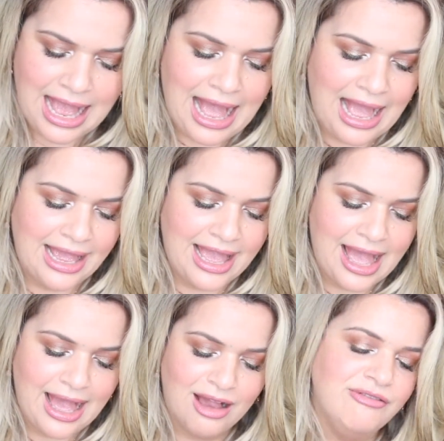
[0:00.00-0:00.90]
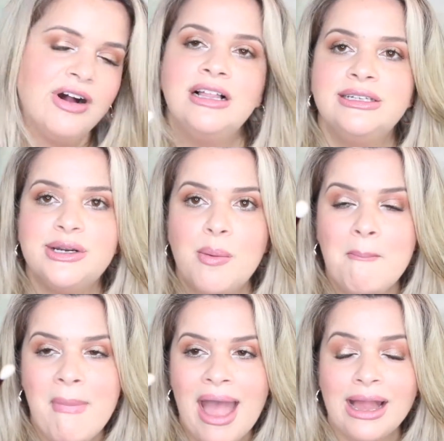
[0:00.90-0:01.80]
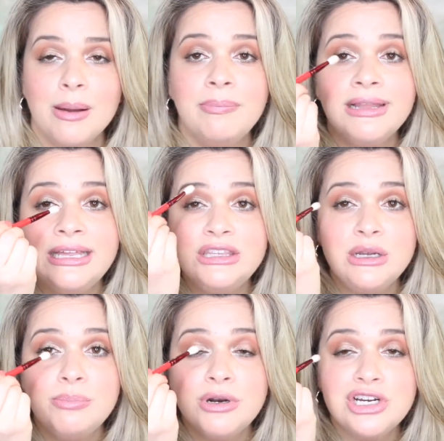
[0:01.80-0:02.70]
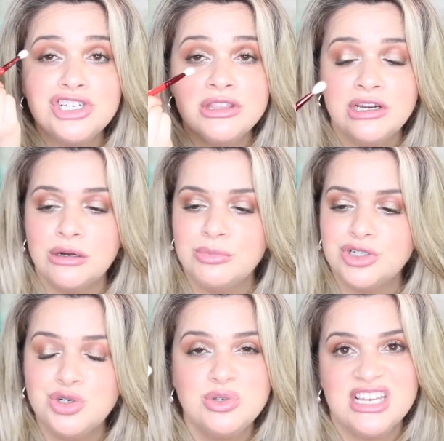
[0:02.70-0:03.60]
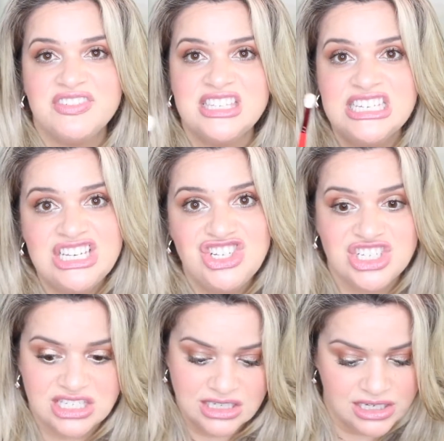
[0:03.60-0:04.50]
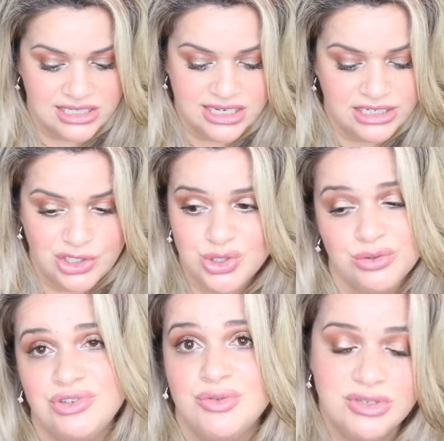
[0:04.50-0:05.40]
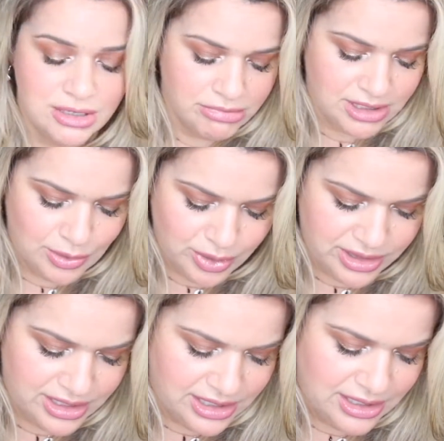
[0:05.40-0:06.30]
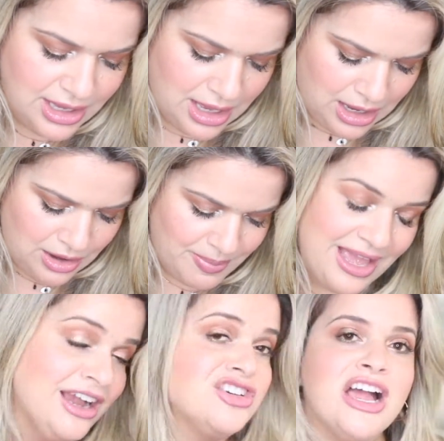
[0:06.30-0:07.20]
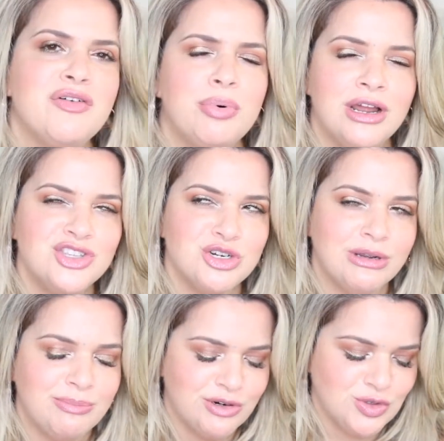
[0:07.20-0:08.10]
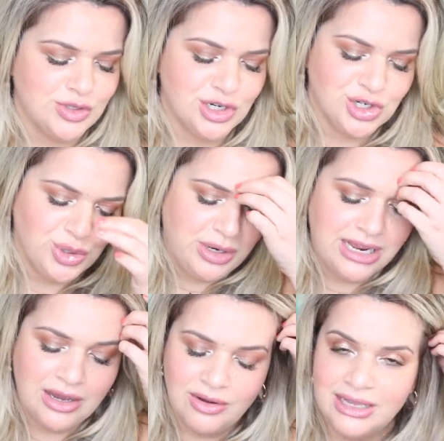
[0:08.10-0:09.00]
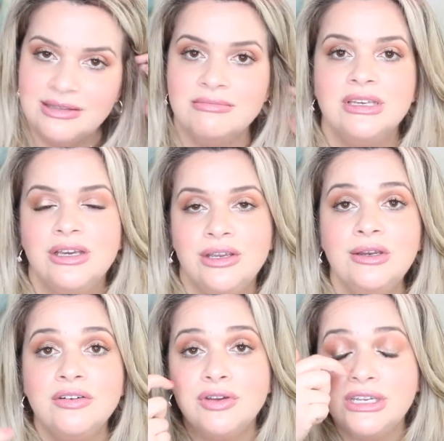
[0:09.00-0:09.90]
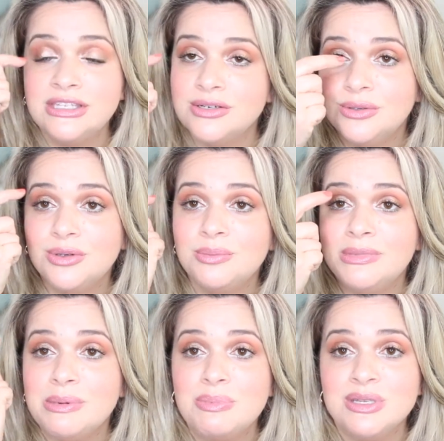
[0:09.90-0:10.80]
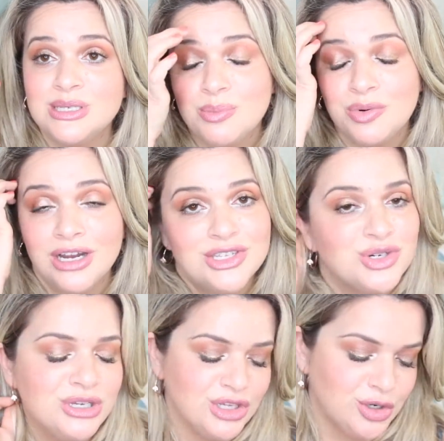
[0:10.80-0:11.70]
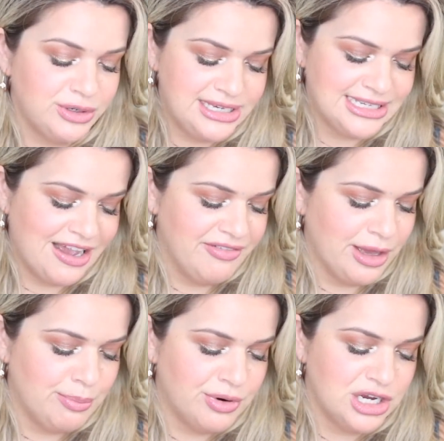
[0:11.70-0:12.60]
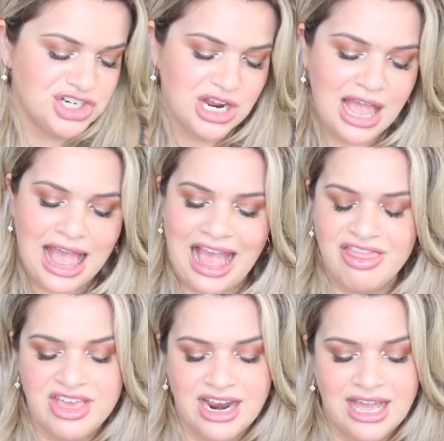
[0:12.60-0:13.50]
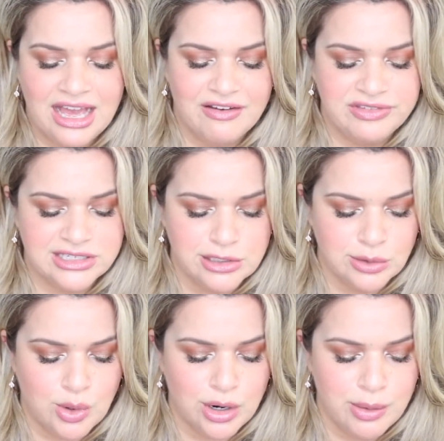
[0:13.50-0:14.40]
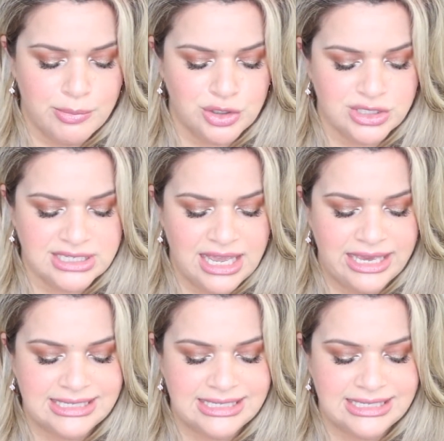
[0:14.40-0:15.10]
I have a little MAC blending brush, the number 217, just in case I need to do something with it. Um, I actually have a bronzer in my purse, which I'll show you now. And, you know, if you need to maybe put some bronzer in the crease, I have that brush. And then I have this Laura Mercier